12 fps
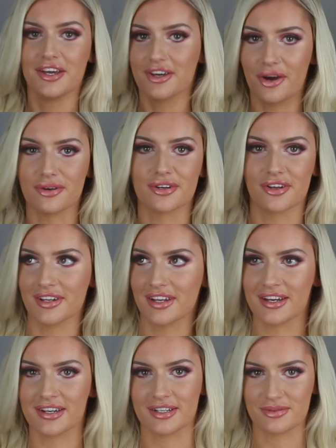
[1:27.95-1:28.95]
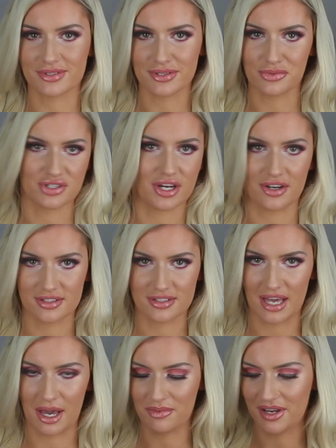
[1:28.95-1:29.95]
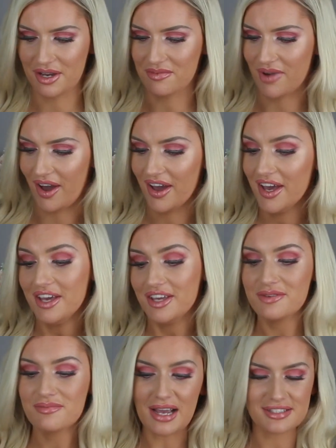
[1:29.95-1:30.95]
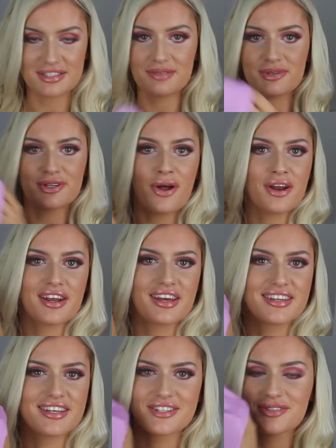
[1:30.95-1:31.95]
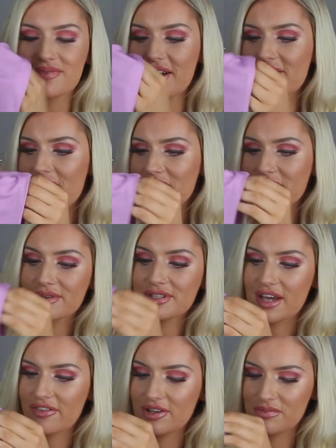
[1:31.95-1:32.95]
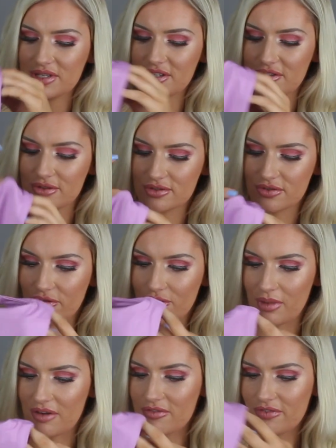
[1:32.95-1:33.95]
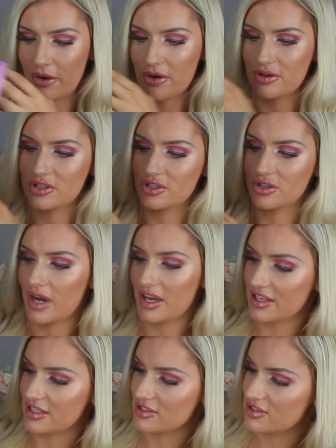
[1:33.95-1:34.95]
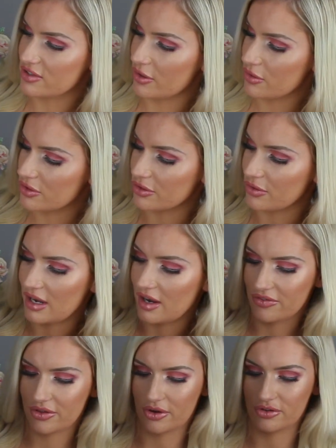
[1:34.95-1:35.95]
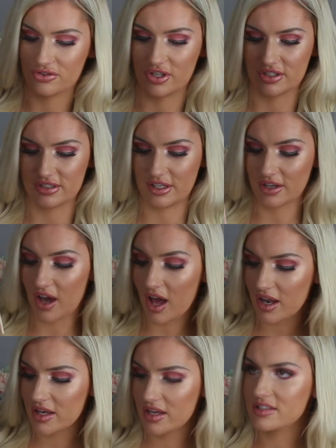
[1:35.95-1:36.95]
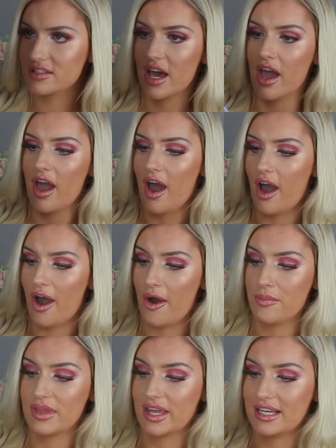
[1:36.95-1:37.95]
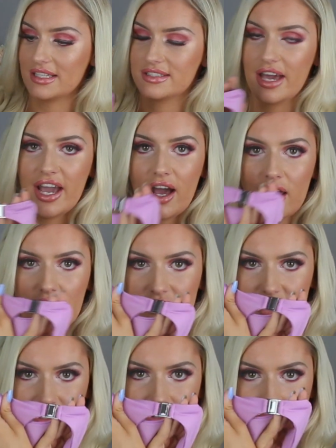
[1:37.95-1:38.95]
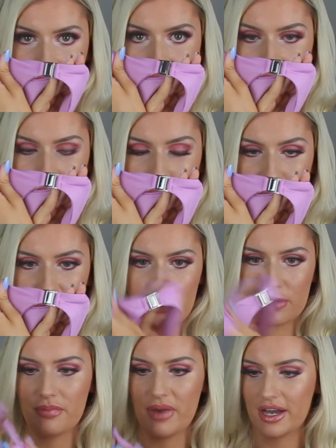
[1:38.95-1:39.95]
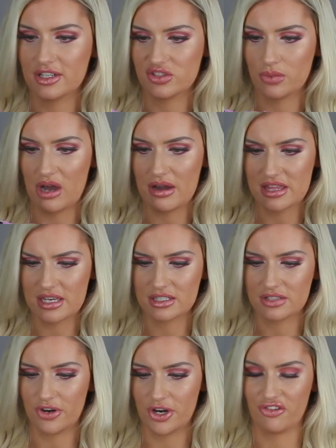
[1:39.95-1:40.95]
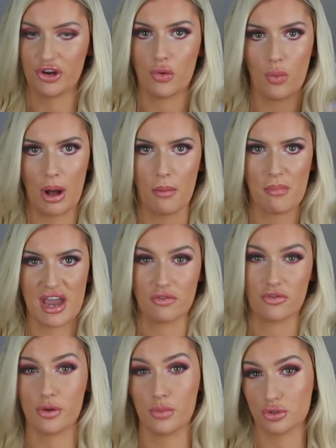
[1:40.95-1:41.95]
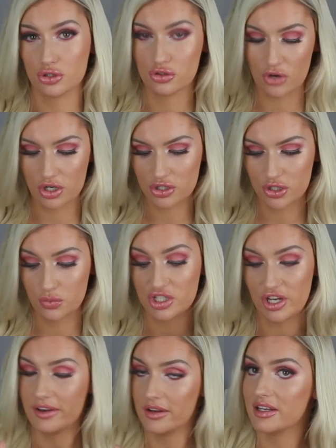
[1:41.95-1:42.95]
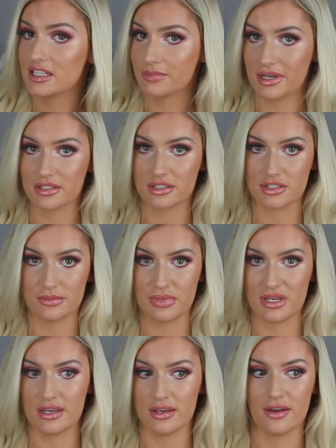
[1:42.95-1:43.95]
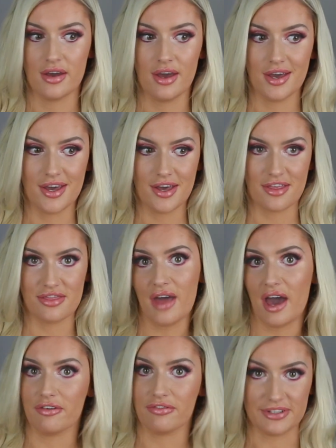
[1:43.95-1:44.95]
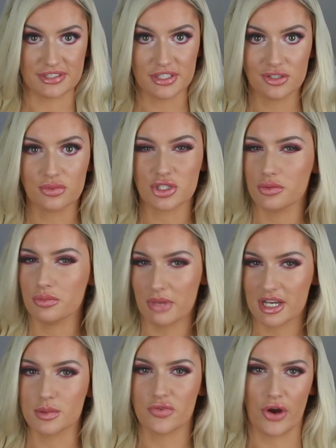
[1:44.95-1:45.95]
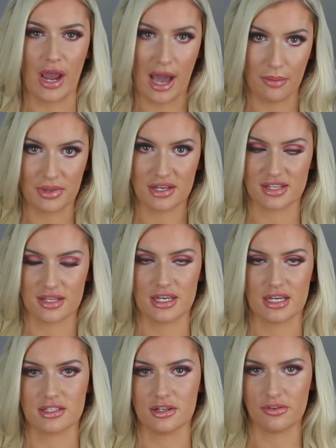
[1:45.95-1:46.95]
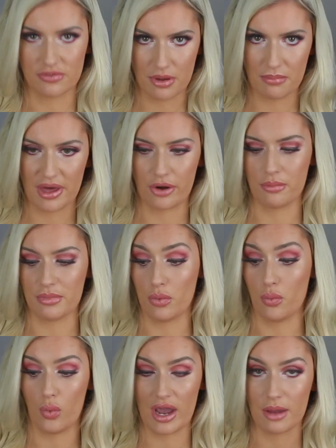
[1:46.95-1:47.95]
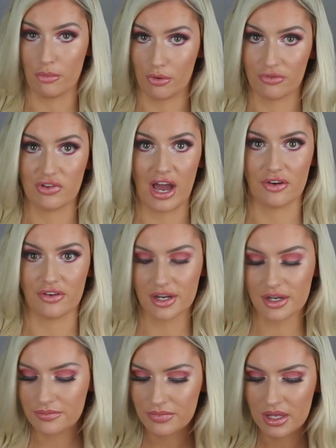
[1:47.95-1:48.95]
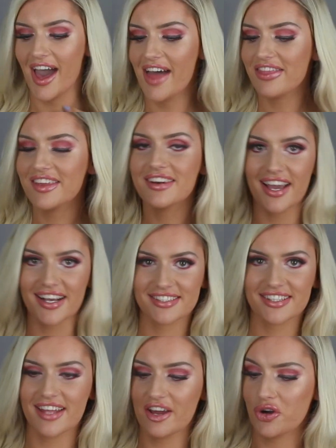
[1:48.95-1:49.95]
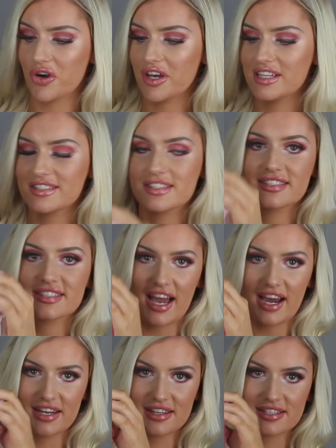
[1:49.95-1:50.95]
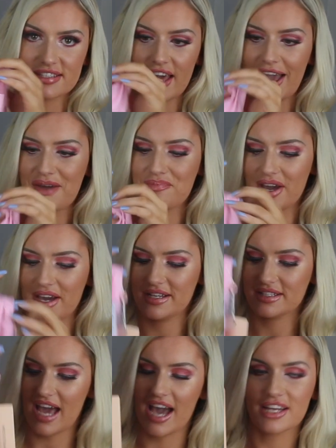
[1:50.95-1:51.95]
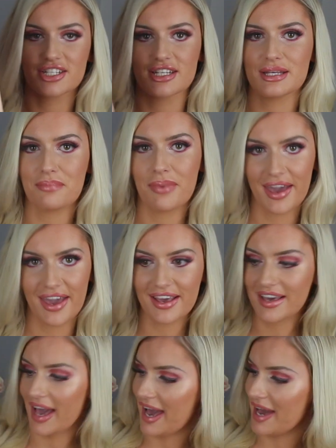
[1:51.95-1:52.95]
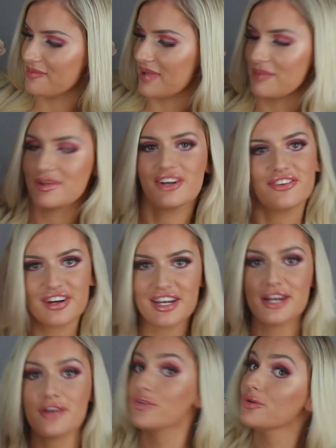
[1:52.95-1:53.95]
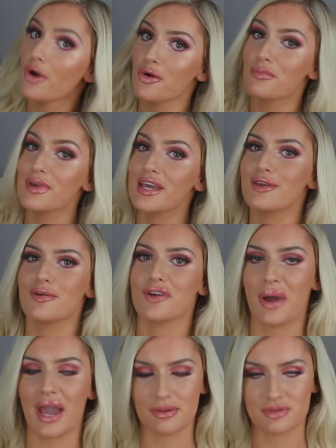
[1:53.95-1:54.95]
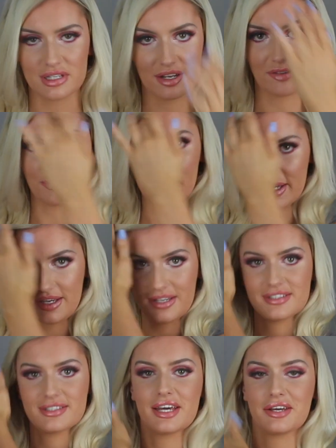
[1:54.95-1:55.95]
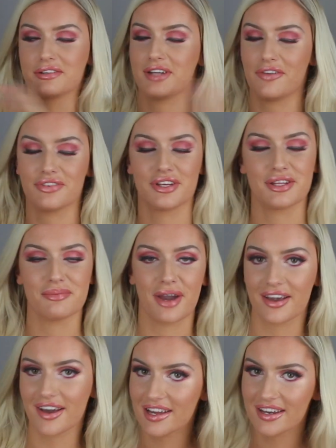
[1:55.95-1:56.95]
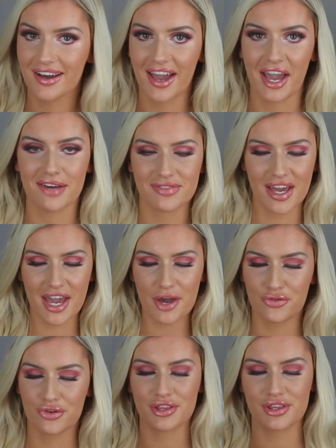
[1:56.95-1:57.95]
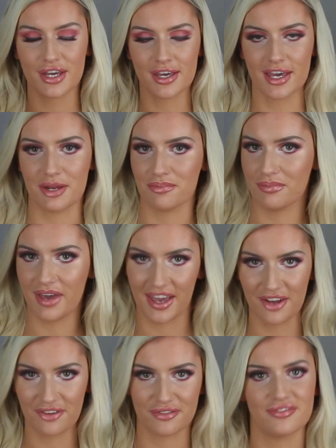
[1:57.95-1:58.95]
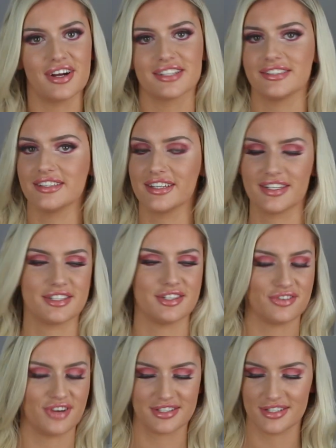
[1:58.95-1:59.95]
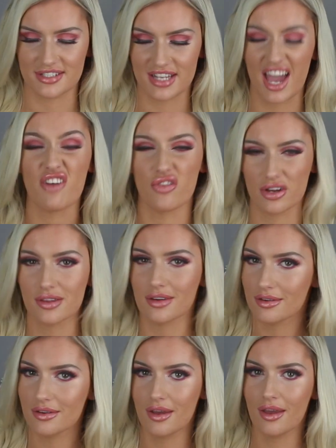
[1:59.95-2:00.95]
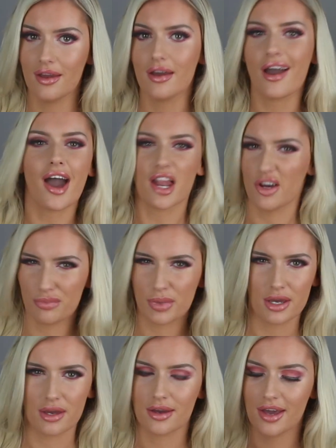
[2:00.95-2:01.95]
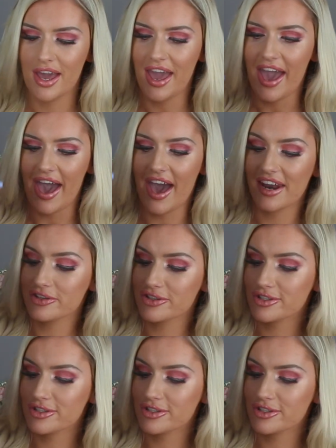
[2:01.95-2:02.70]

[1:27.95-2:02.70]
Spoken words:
go on holiday anytime soon, which I can't see happening, but you might see me on holiday in this, you might know, but it will definitely be used for my photo shoot. I think it's so cool. I love the contrasting colours. Like I say, I love this little bit on the back as well. I think it's very well made, very well structured, which I didn't expect it to be that fitted, which makes me very happy because I think it's going to fit better and be way more flattering. And the next thing that I got is exactly the same, but it's actually pink and baby green. If you know me, you know I absolutely love pink. It's definitely my colour. I have everything in pink, from wrestling gear to dresses to everything. I love pink. And I